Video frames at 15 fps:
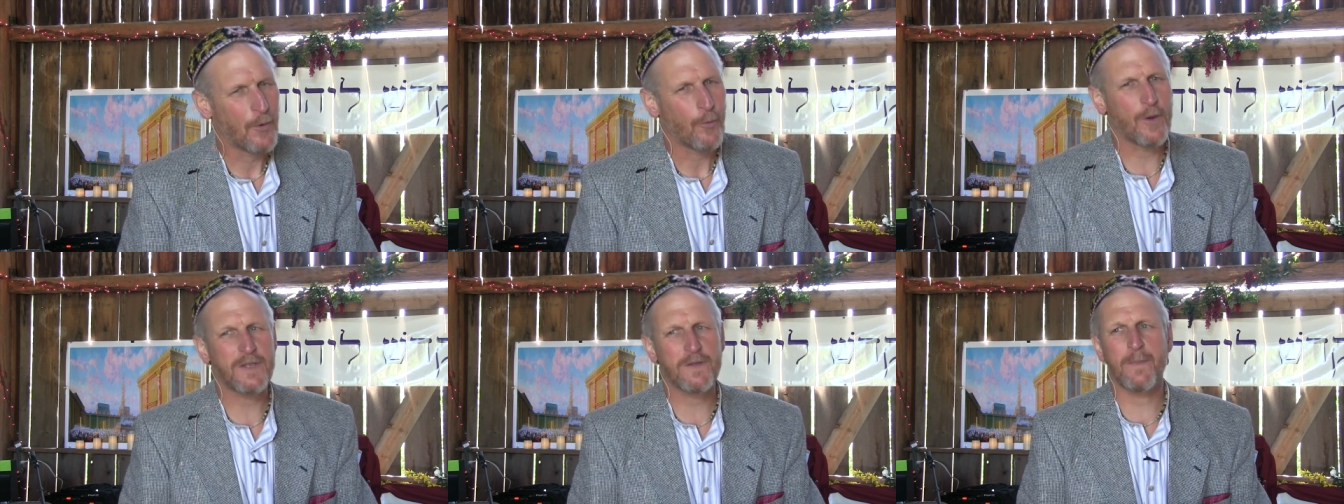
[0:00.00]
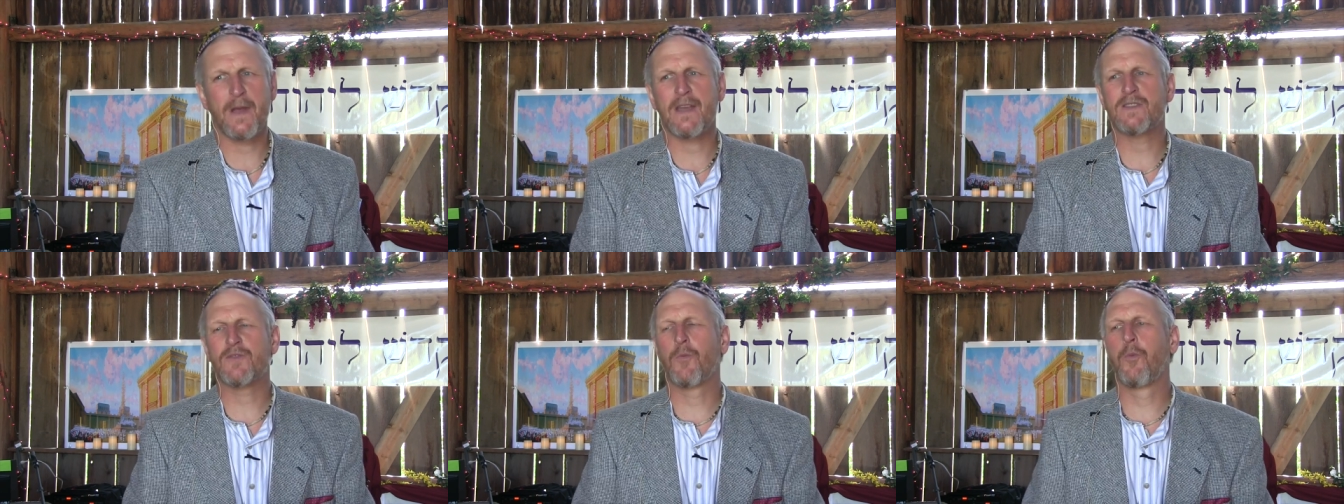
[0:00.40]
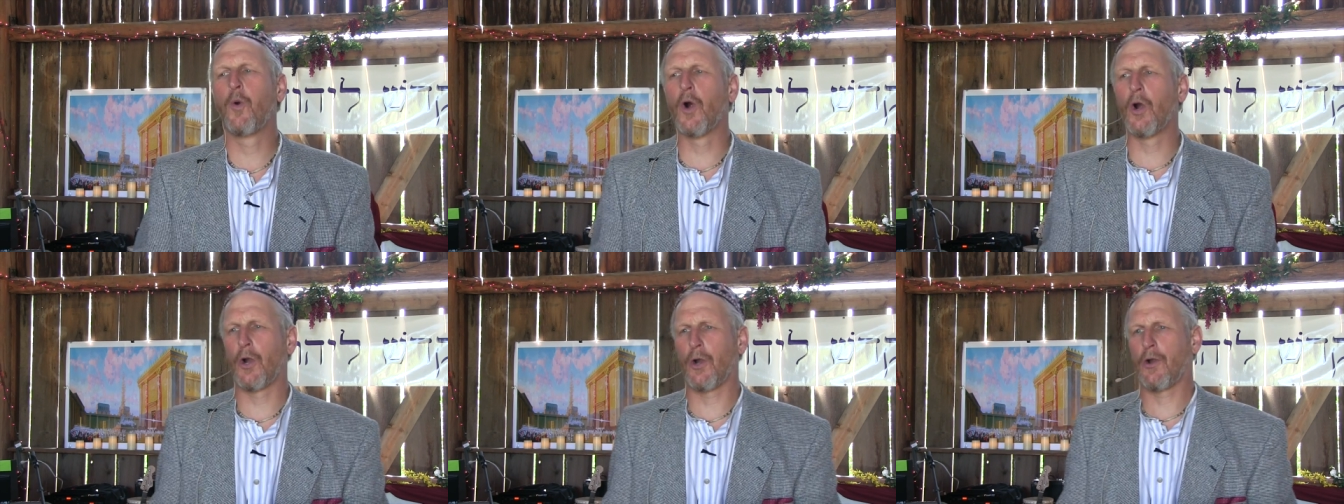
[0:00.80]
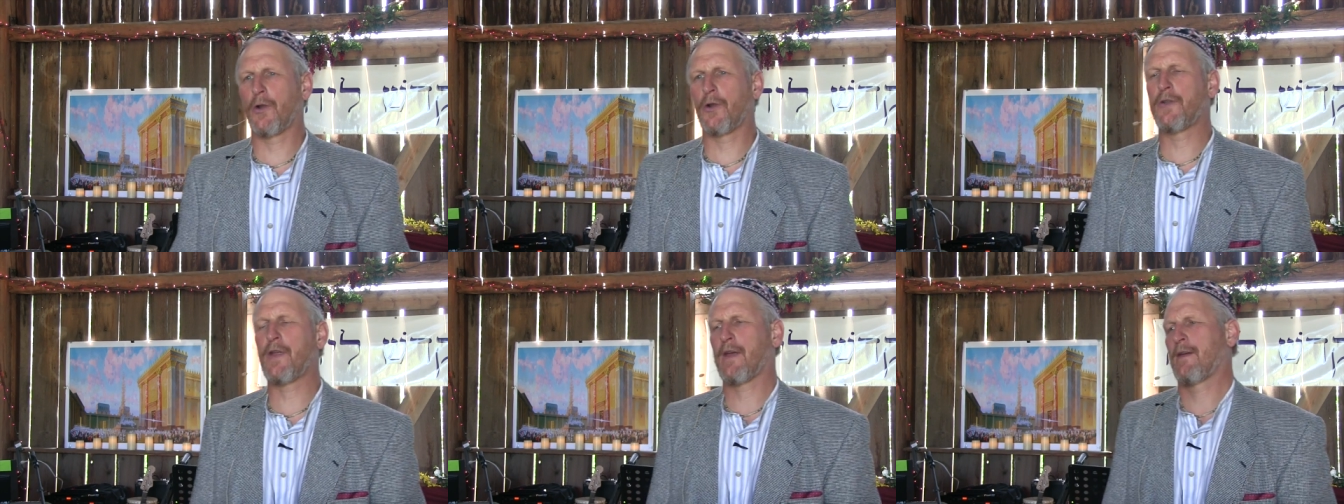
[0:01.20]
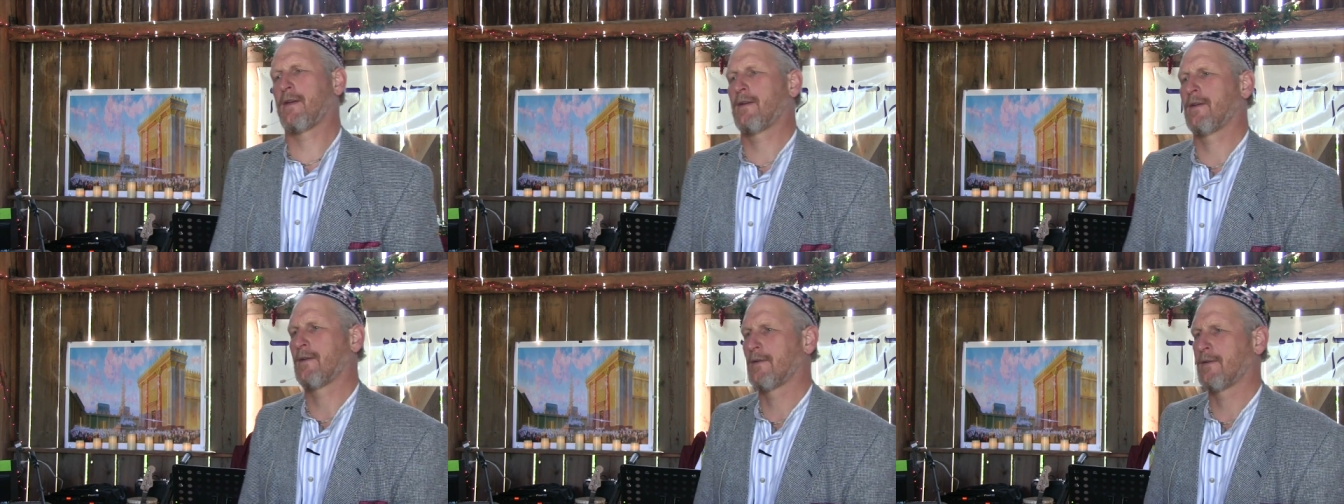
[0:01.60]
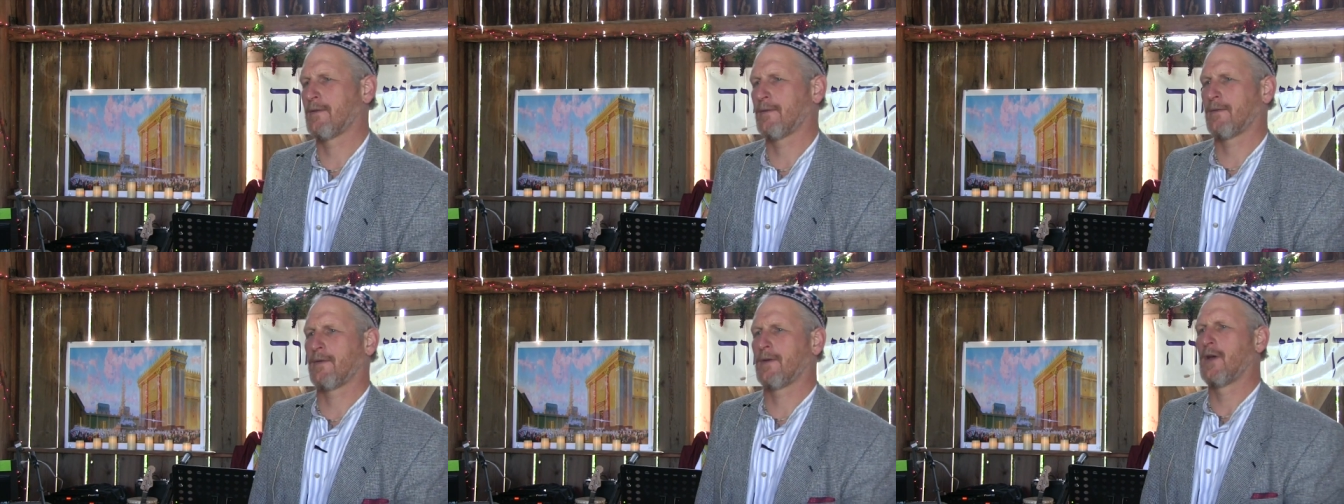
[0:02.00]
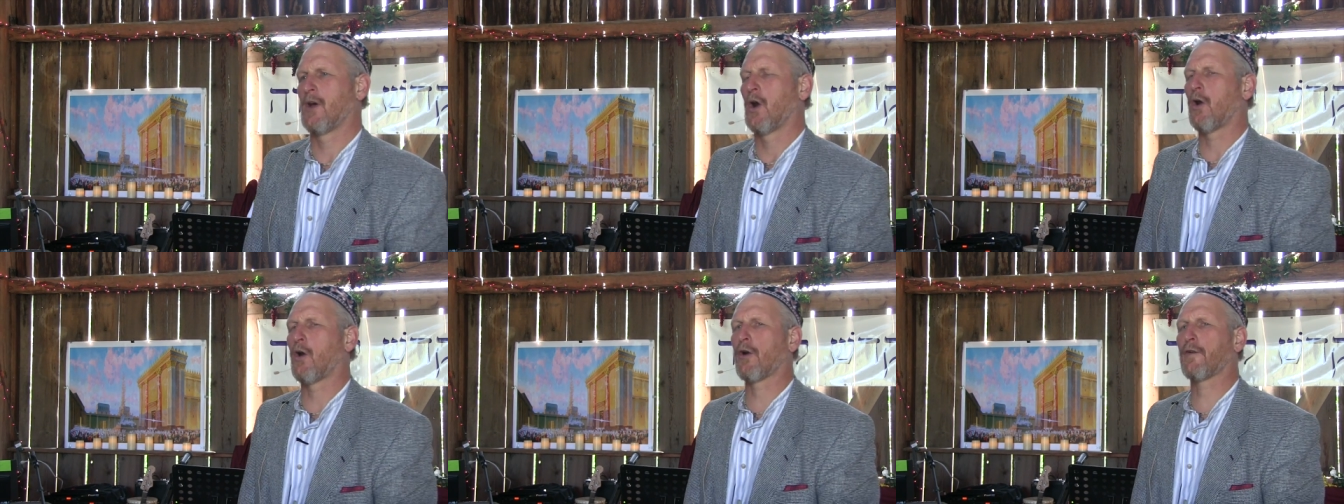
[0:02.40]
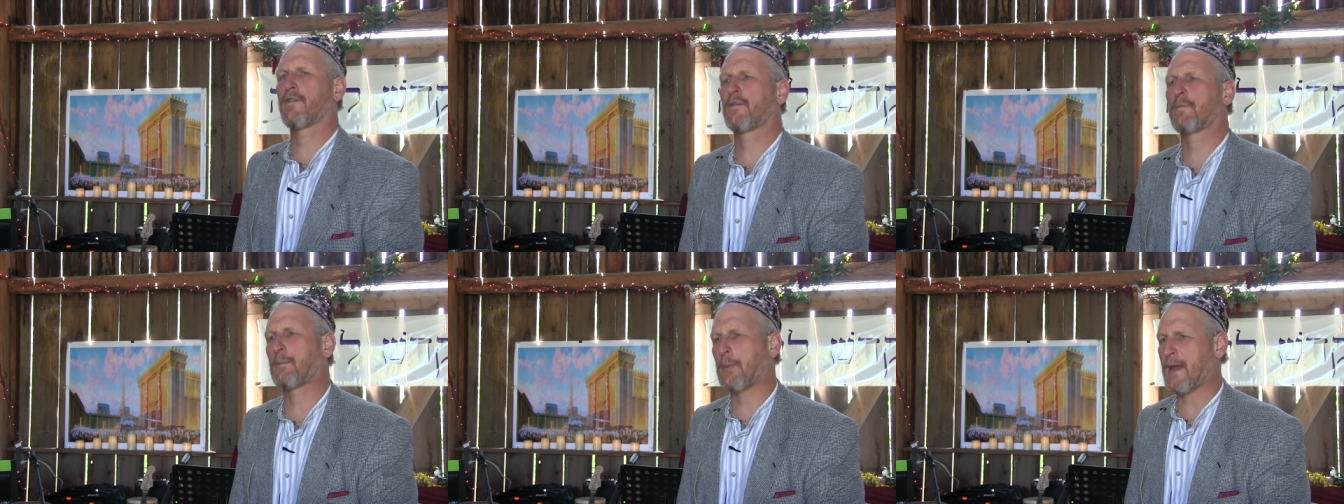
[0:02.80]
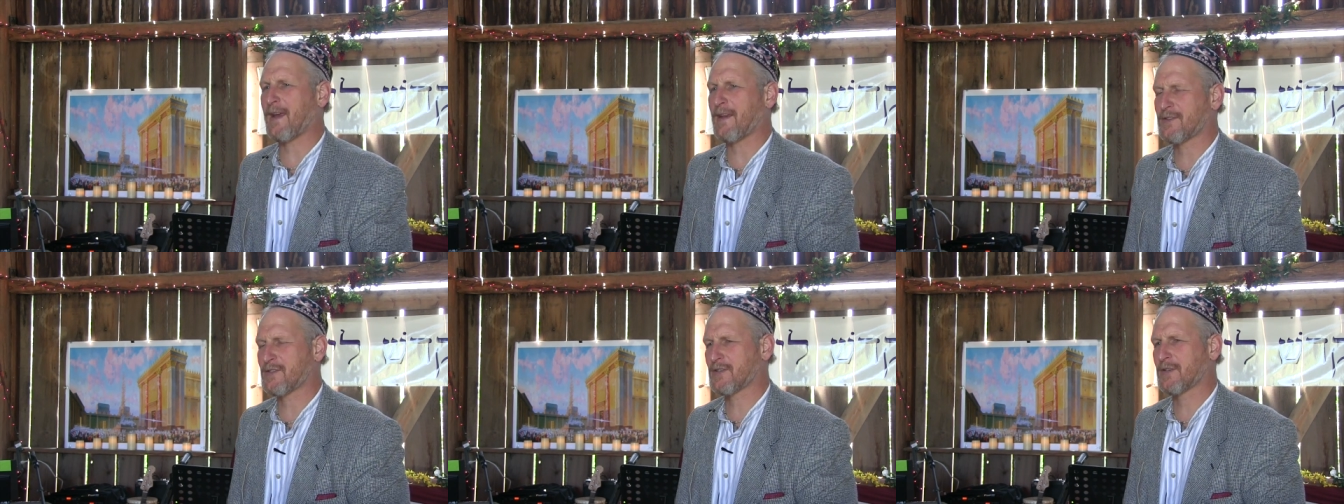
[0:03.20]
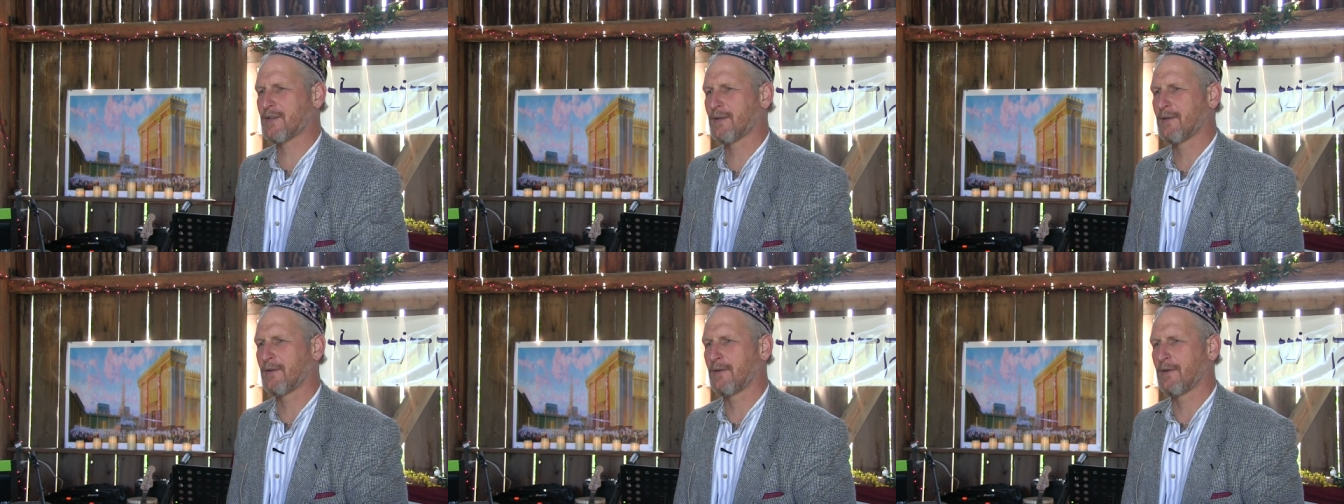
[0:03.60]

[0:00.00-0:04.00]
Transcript: which means word or speech